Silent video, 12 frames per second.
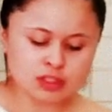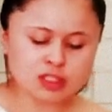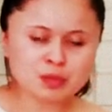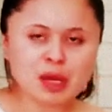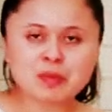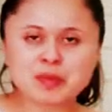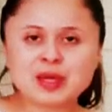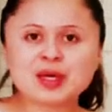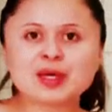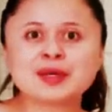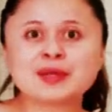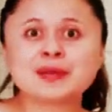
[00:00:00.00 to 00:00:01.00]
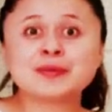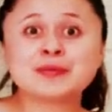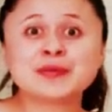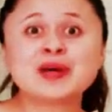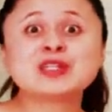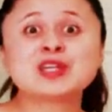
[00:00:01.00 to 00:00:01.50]
This might be a
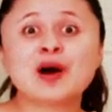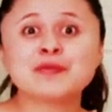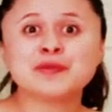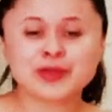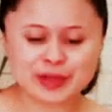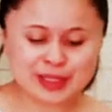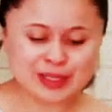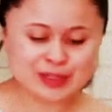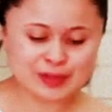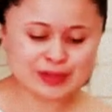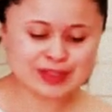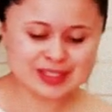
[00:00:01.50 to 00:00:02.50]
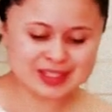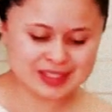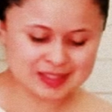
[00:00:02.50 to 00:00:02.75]
job for an adult.